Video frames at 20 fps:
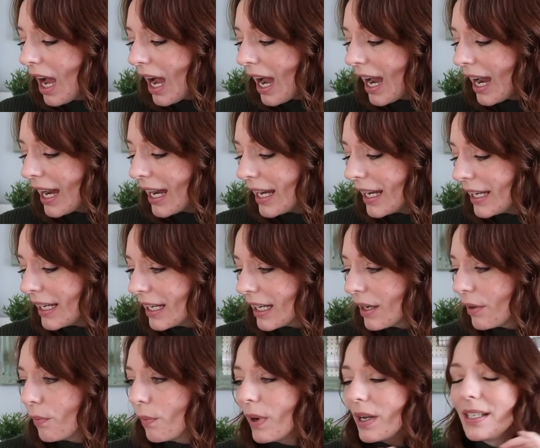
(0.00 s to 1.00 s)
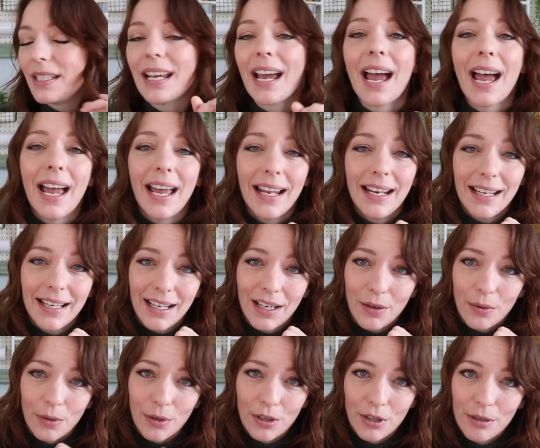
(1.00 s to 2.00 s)
I went ahead and I
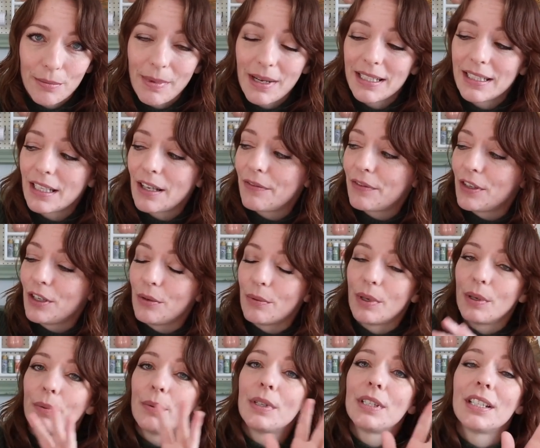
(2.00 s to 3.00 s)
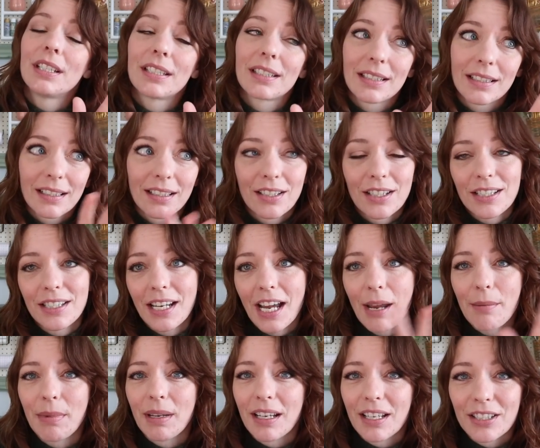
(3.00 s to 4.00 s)
ordered myself a new one, which is good
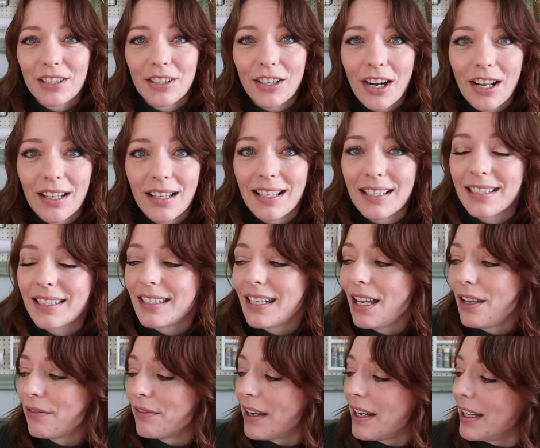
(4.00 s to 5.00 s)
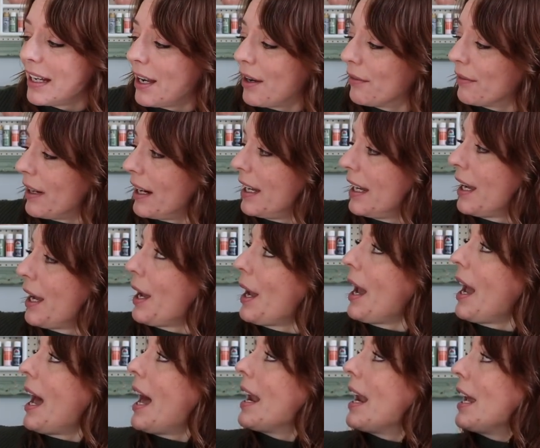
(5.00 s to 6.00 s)
timing because they're all on sale right now, right?
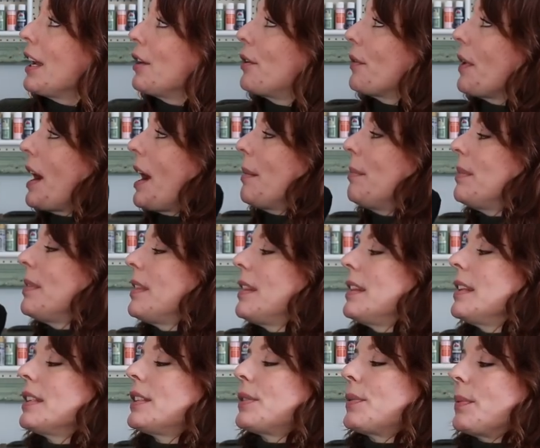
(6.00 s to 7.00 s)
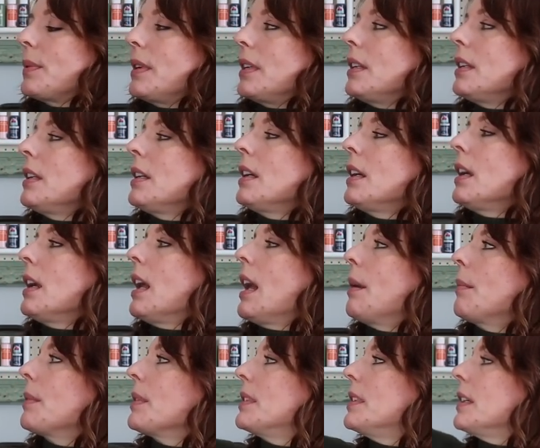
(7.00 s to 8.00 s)
And I grabbed this one.
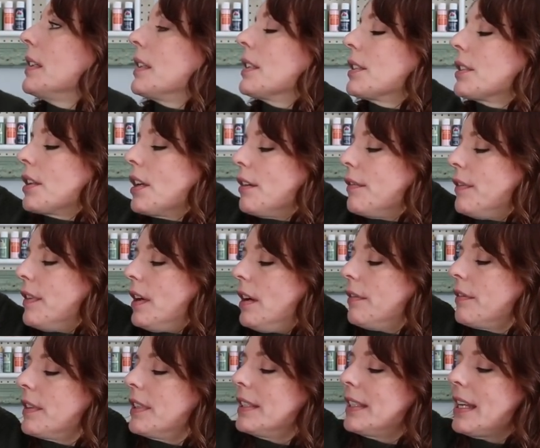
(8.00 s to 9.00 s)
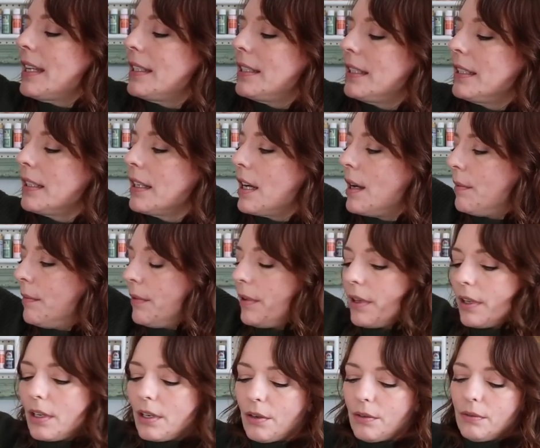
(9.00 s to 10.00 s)
I'm gonna take the scarf off because that didn't come with
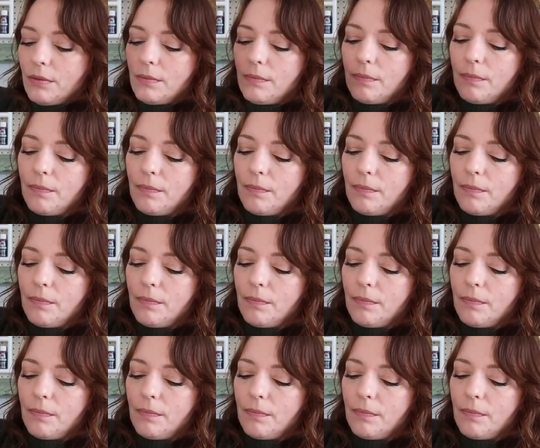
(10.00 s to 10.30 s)
a coat.